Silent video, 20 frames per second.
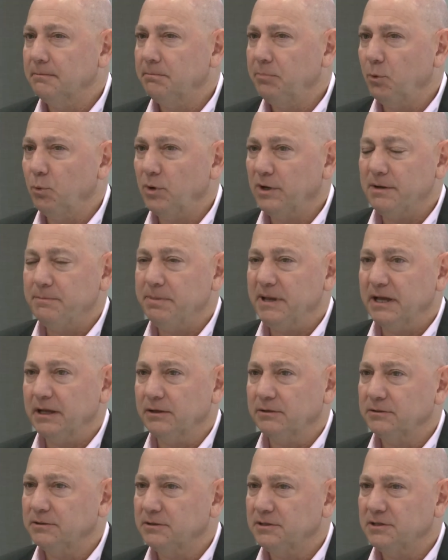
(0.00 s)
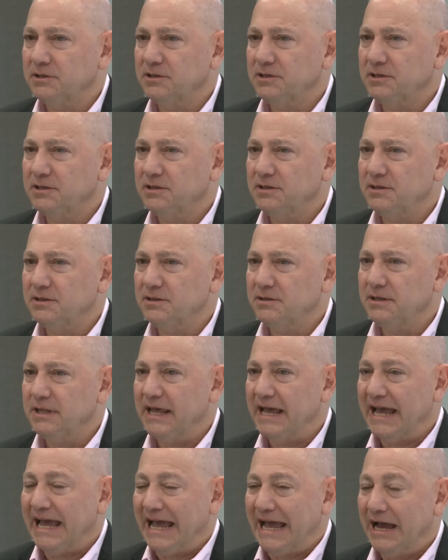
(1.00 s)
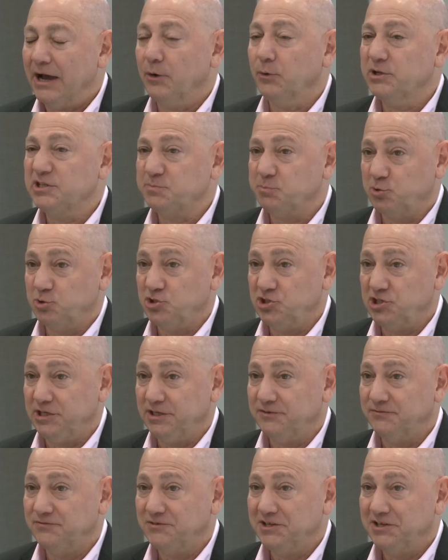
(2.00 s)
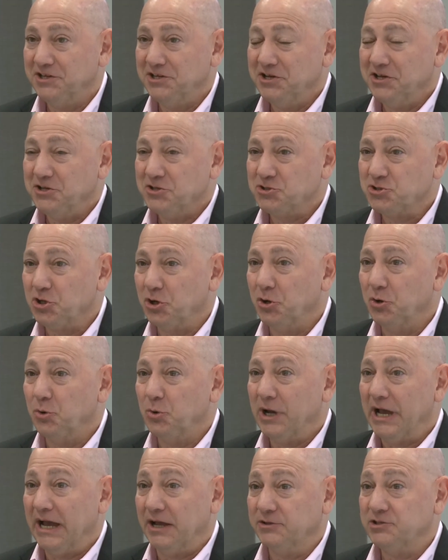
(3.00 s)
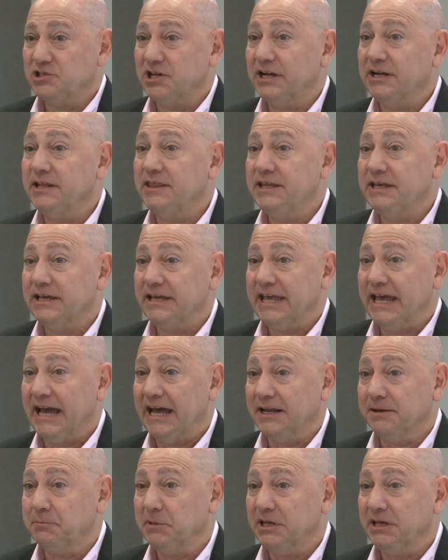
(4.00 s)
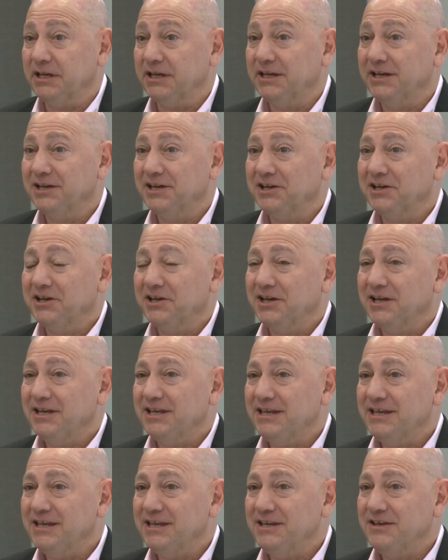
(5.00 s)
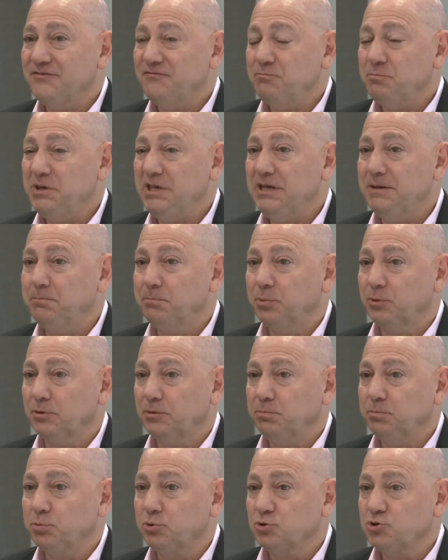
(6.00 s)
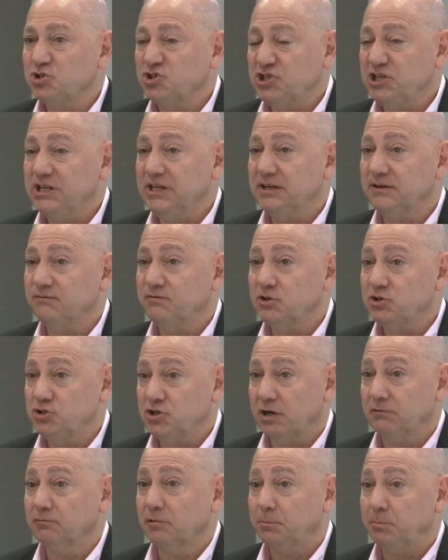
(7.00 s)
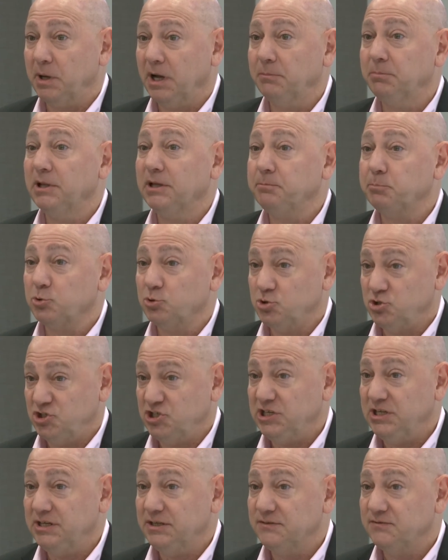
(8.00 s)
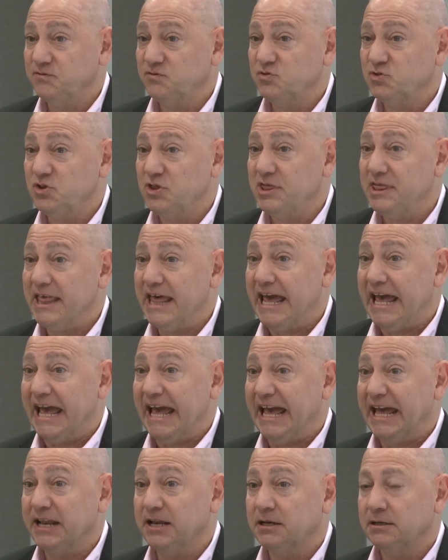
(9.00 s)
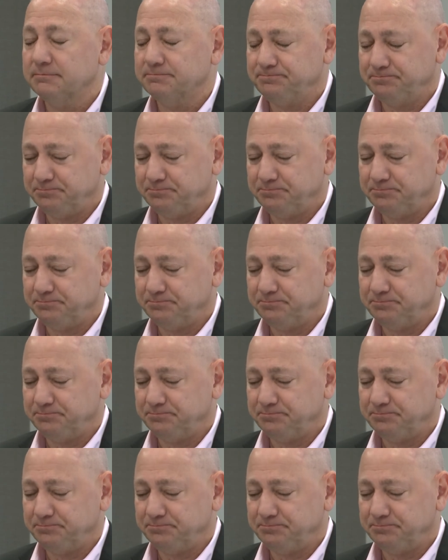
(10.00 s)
But what about how it's perceived? So, outside of the academy, if people perceive, the general public perceives that